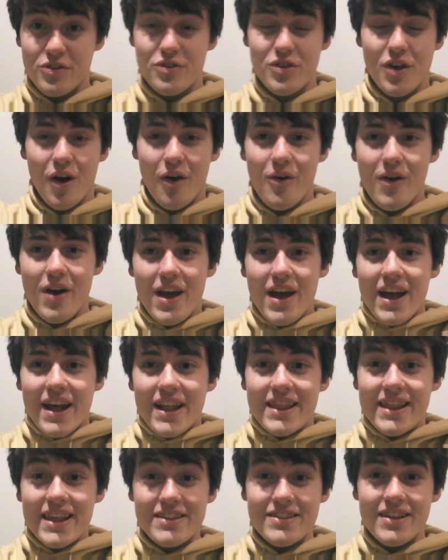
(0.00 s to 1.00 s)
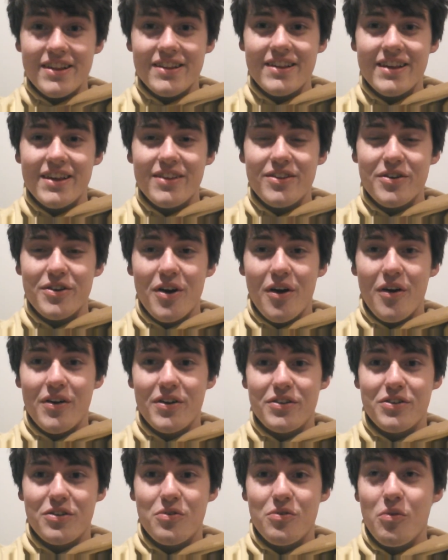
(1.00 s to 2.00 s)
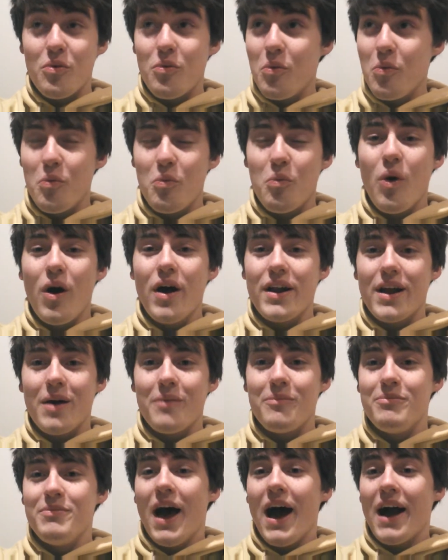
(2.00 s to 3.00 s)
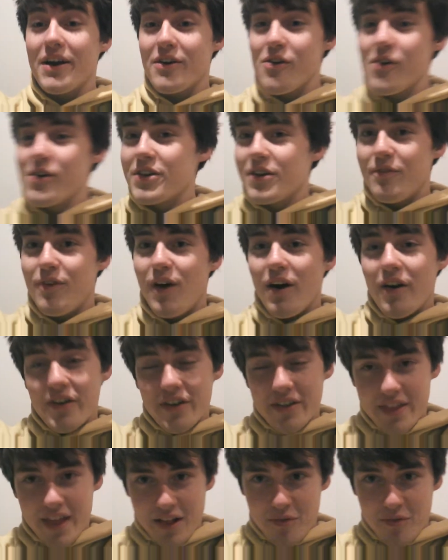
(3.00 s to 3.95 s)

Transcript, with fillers: So this is either going to one, I'm not going to follow it.